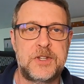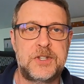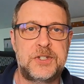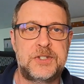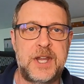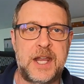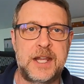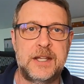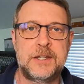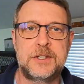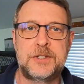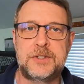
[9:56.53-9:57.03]

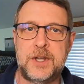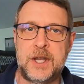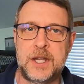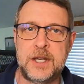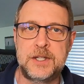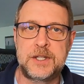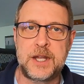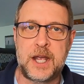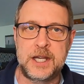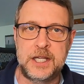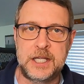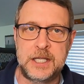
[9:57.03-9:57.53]
stainless
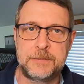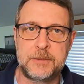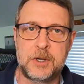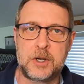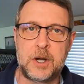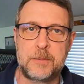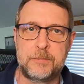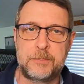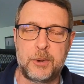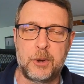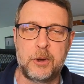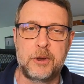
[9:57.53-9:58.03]
and Dyneema
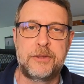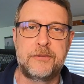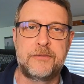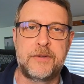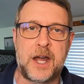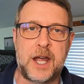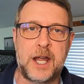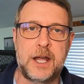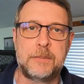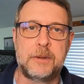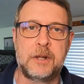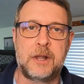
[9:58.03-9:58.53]
are both
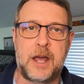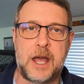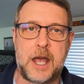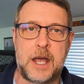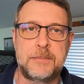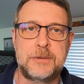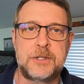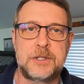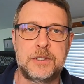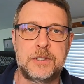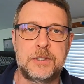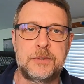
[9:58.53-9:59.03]
viable
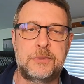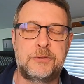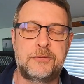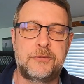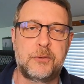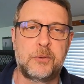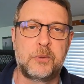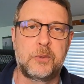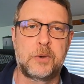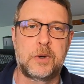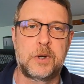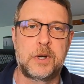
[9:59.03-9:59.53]
options
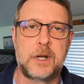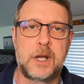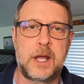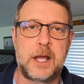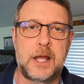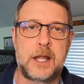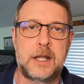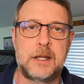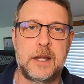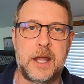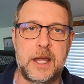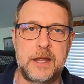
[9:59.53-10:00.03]
for
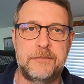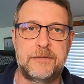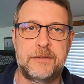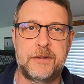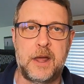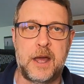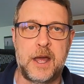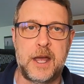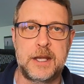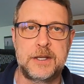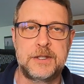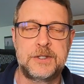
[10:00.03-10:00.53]

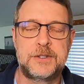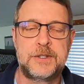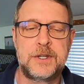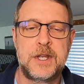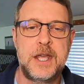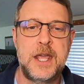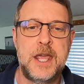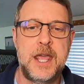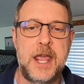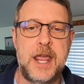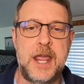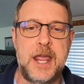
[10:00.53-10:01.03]

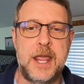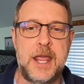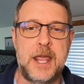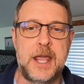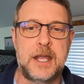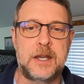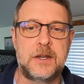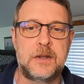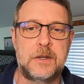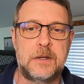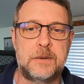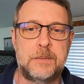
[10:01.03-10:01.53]
Lifelines,
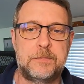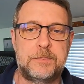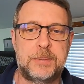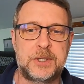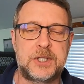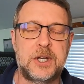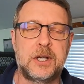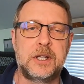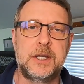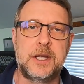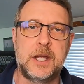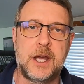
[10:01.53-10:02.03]
and
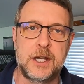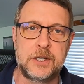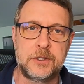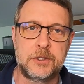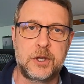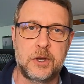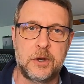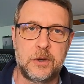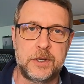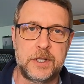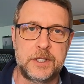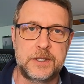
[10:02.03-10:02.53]
particularly
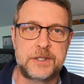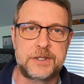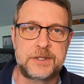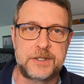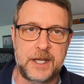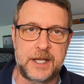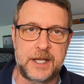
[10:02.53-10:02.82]
uncoated